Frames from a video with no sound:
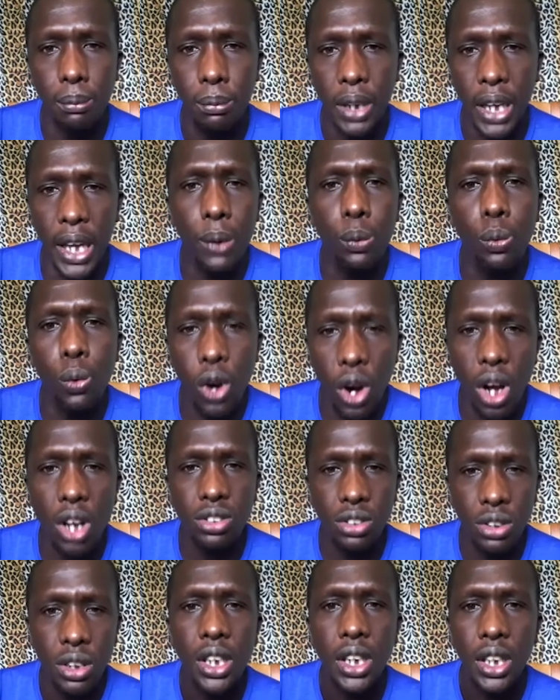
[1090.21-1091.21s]
It
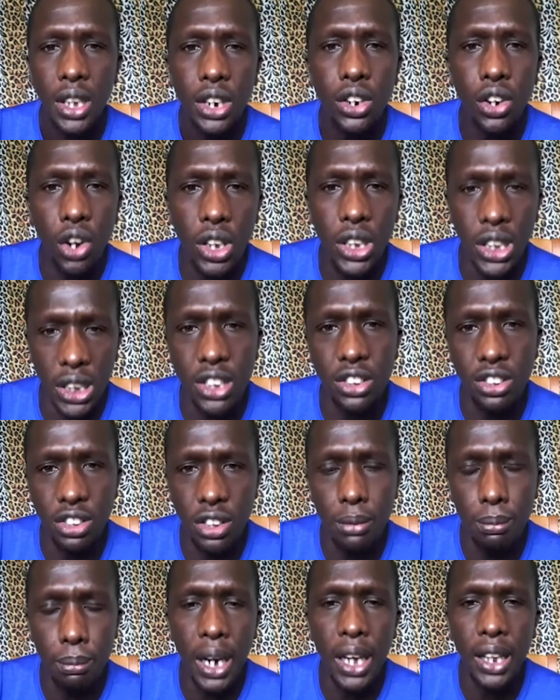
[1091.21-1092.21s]
was not
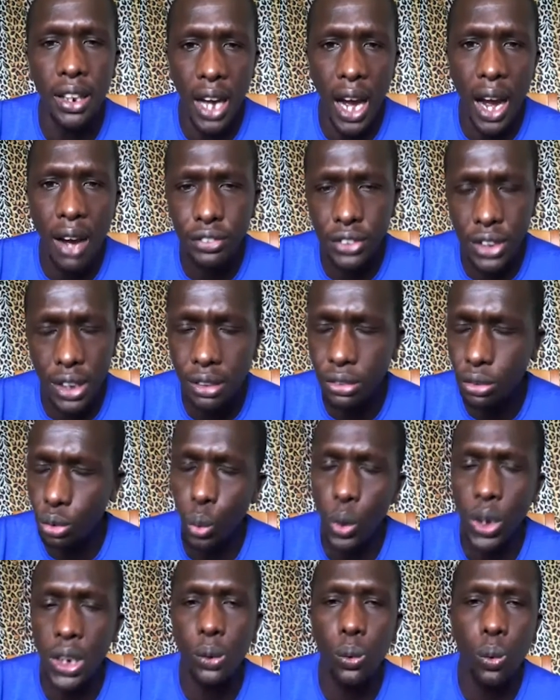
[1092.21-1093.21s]
easy, but after
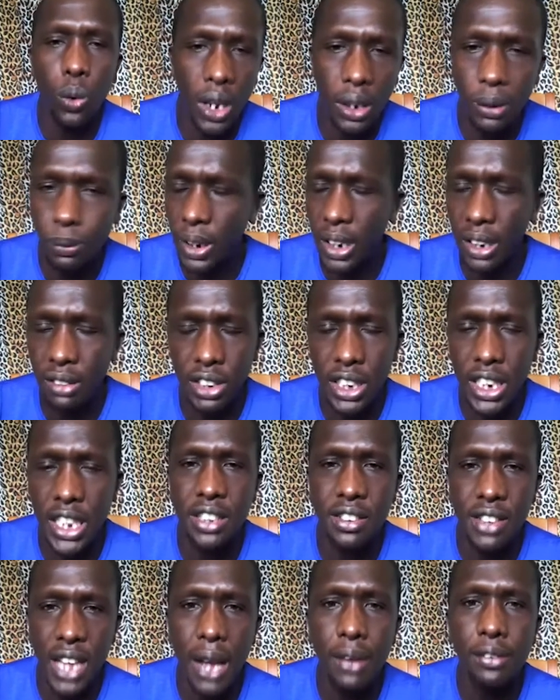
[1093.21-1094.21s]
21, whatever
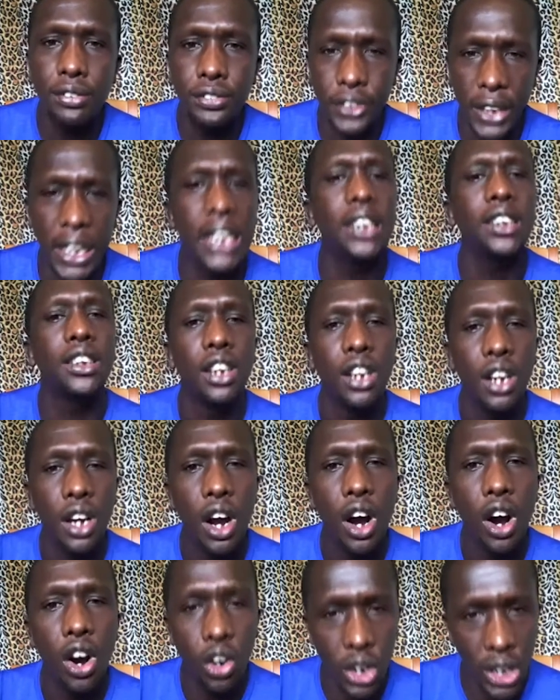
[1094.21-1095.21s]
days, I felt
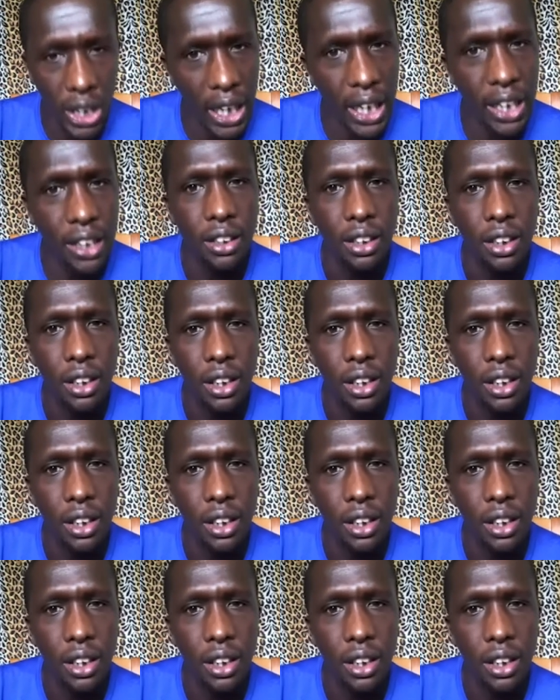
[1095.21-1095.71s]
okay.